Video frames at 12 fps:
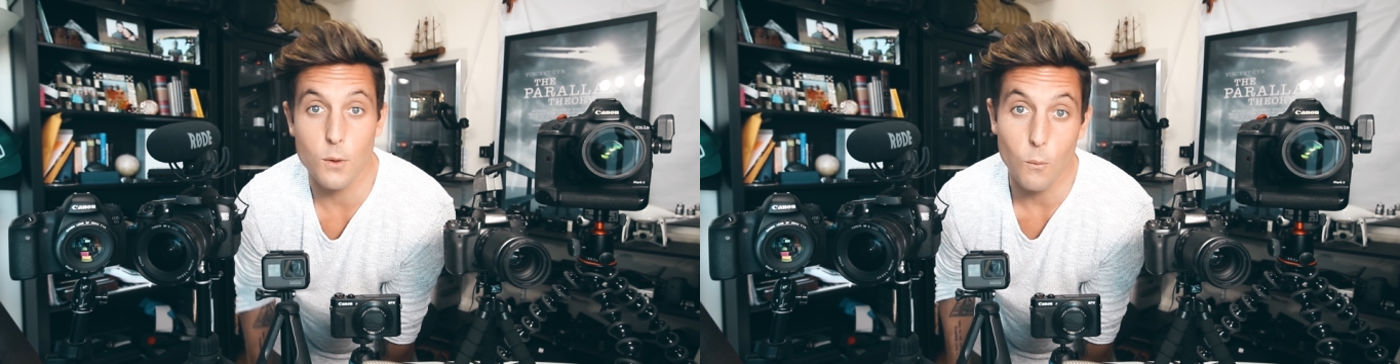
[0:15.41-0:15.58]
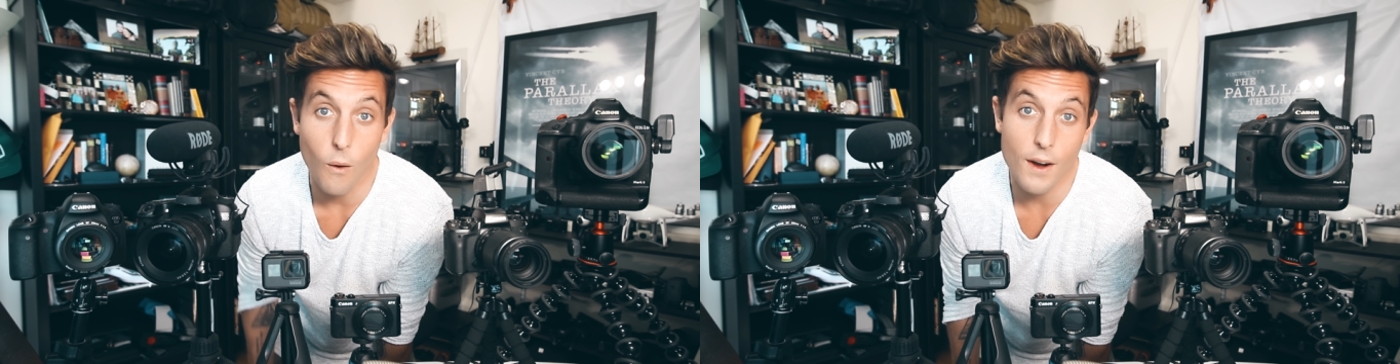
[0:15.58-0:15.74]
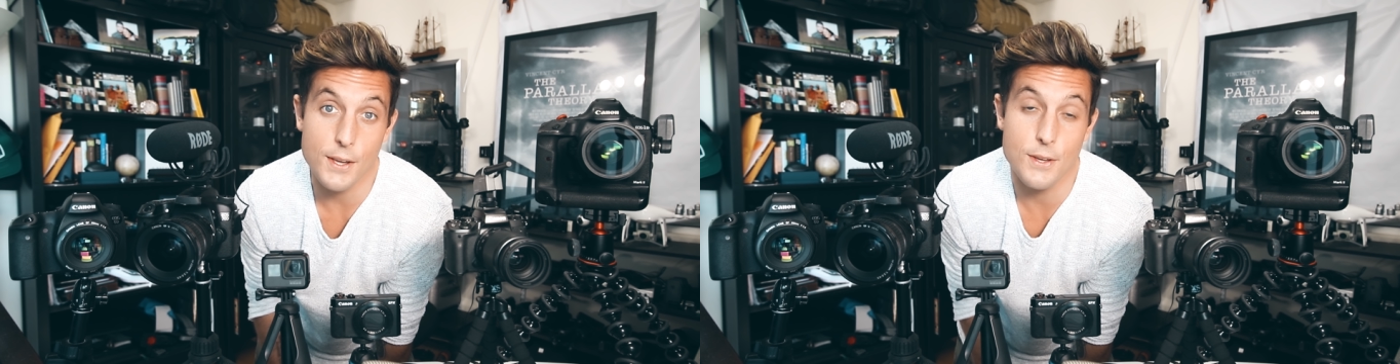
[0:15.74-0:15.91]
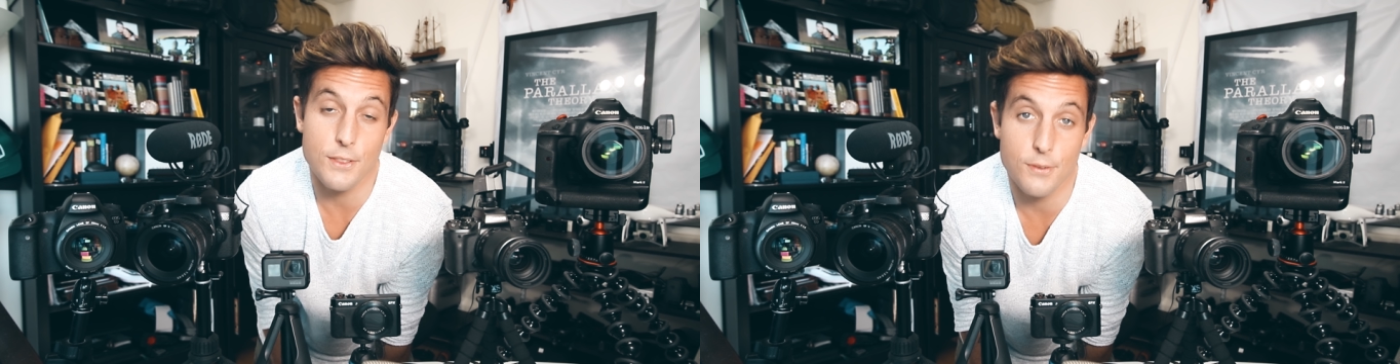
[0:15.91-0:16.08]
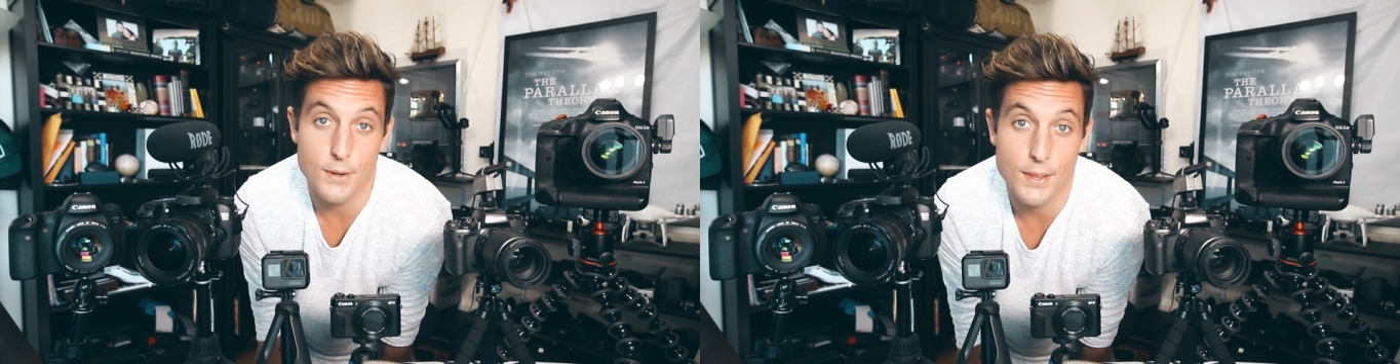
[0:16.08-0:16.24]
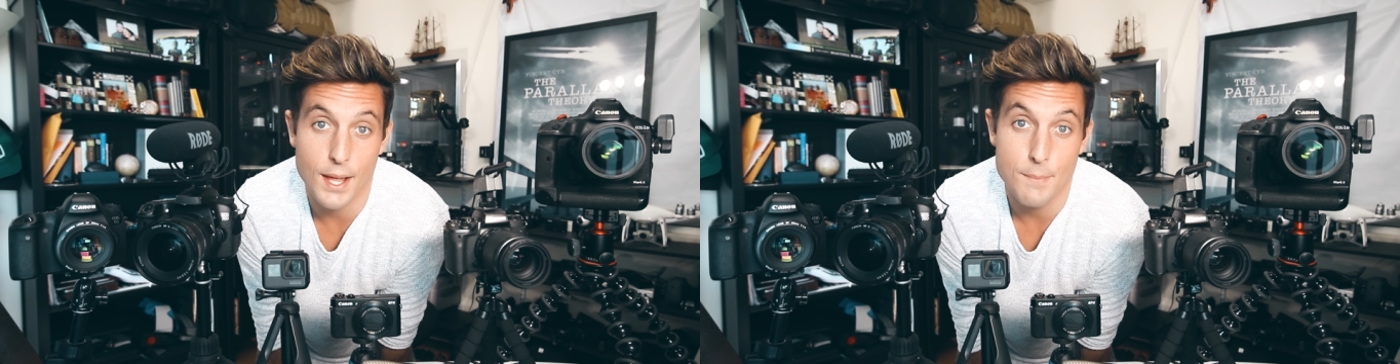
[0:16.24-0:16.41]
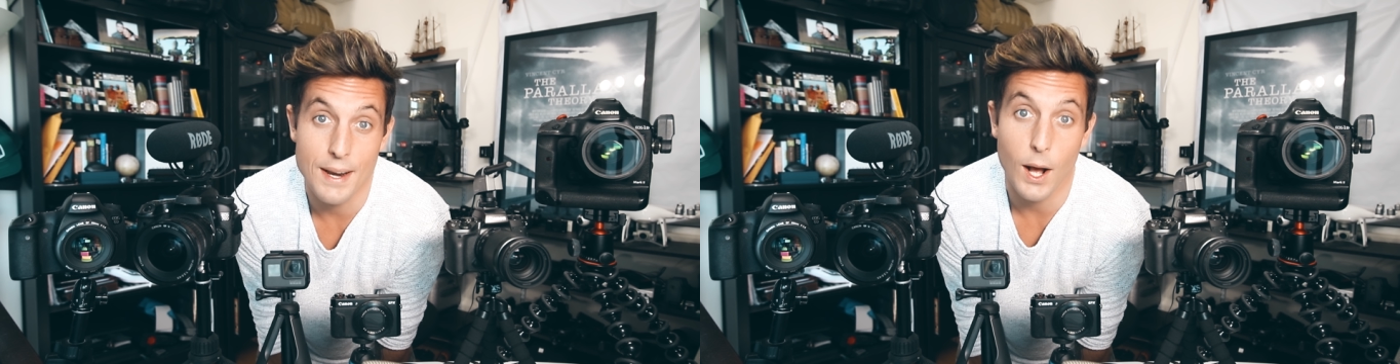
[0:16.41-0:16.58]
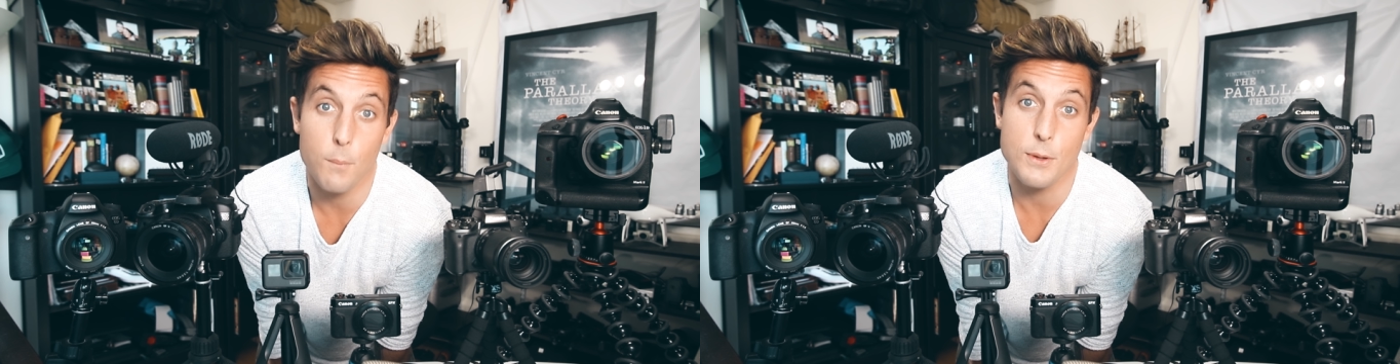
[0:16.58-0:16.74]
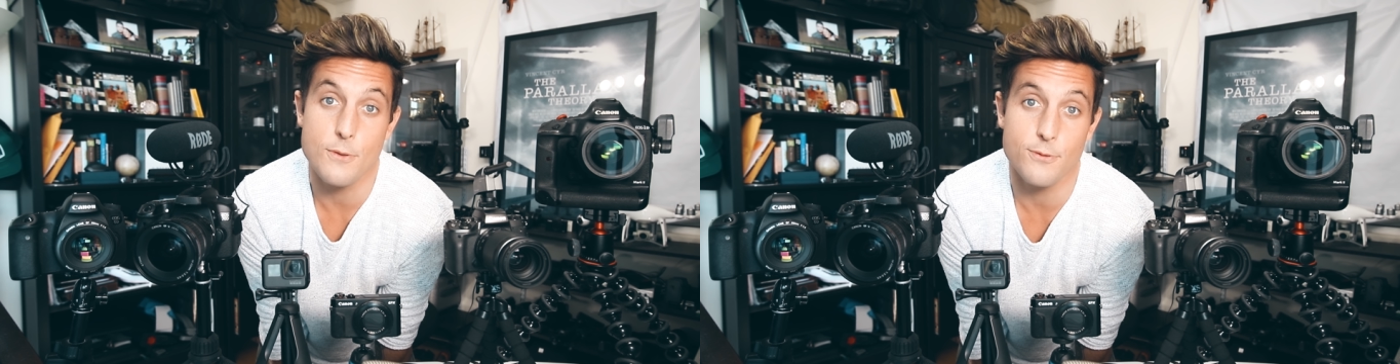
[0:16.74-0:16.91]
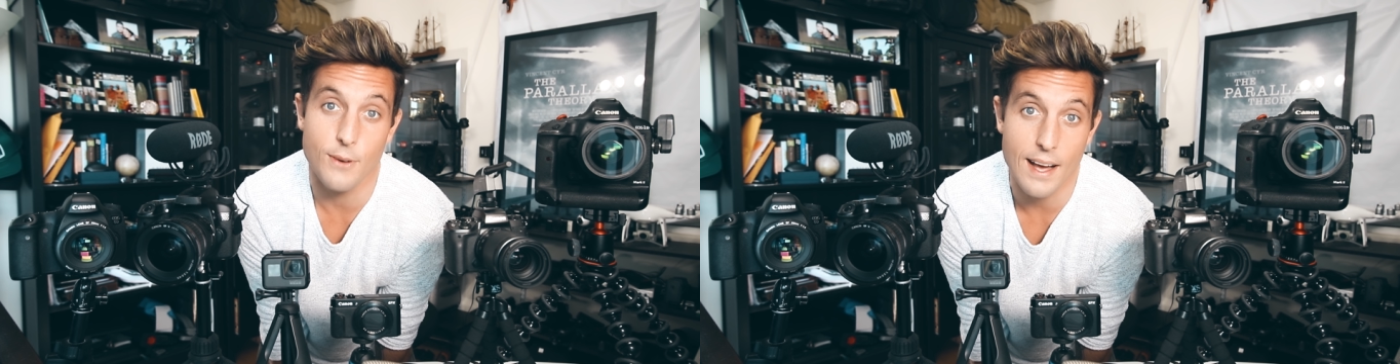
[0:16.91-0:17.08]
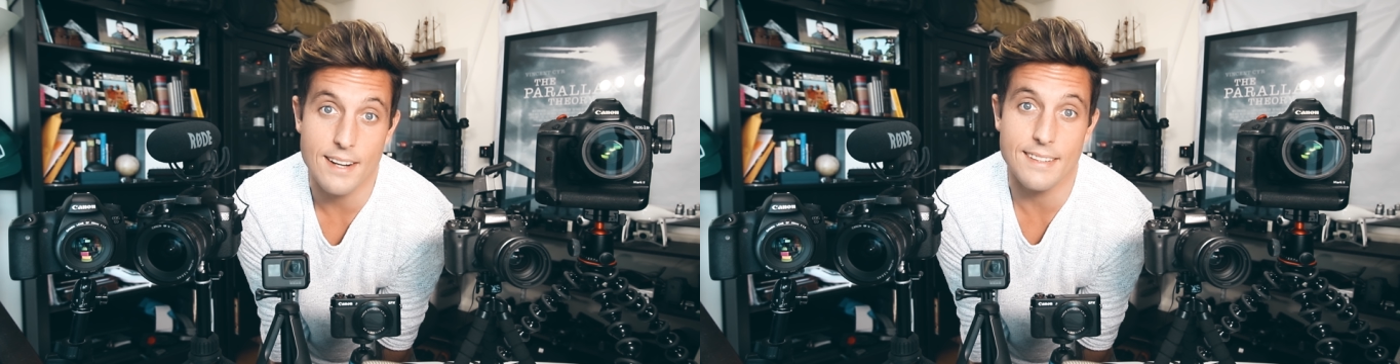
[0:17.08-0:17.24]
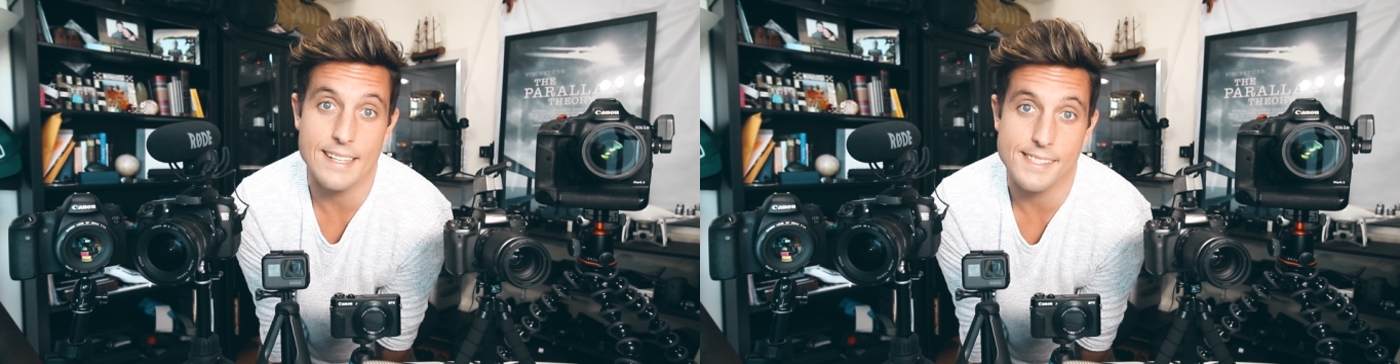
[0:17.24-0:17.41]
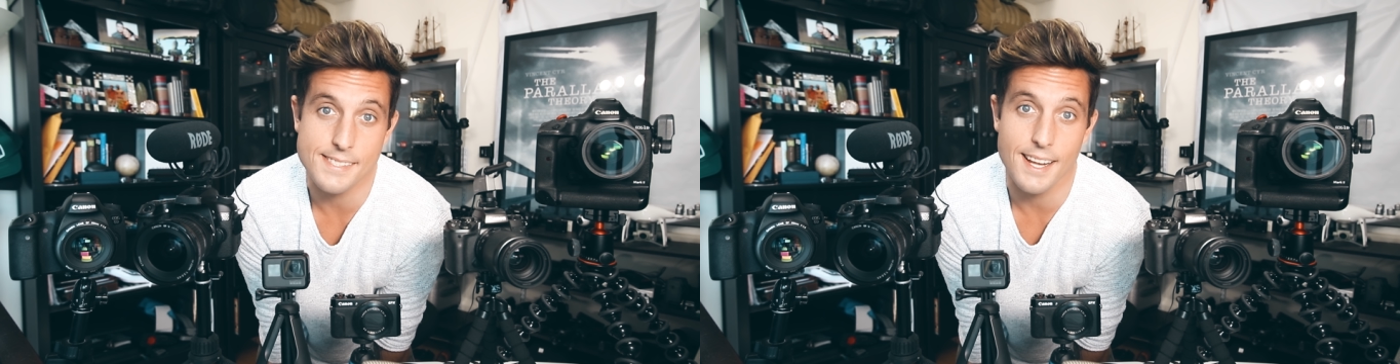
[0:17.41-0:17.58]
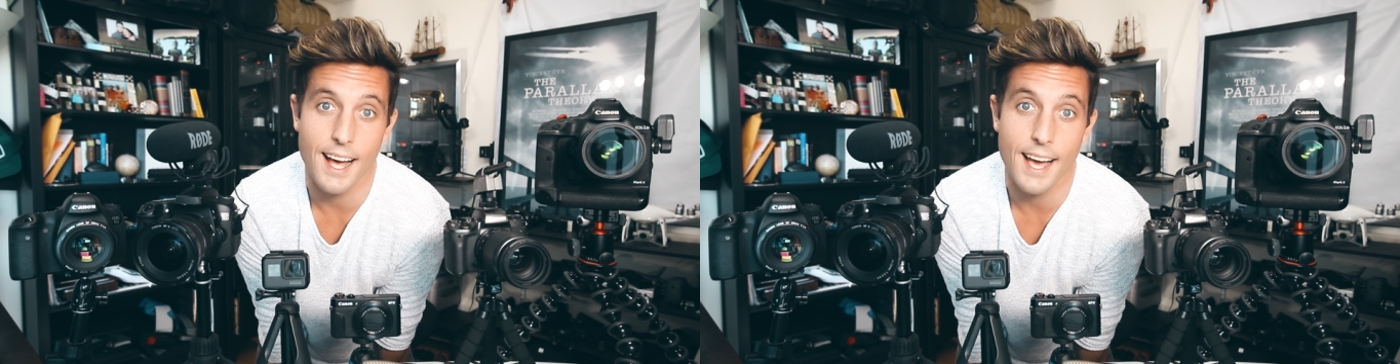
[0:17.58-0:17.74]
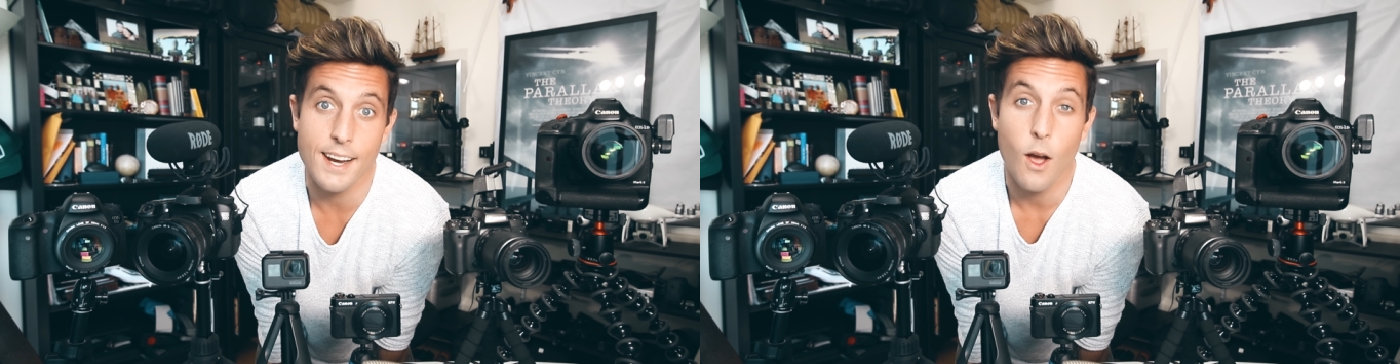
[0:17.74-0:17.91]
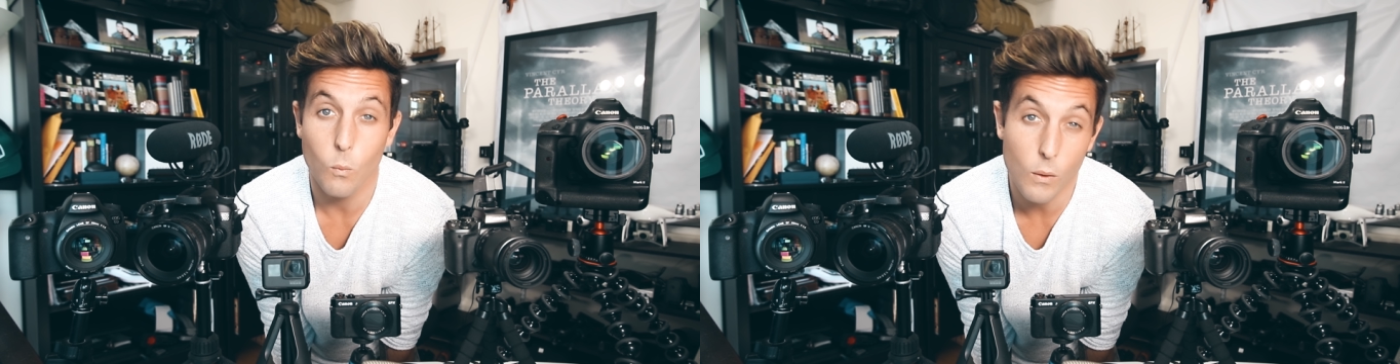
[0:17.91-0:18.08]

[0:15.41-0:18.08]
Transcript: to walk you through them and help you finally decide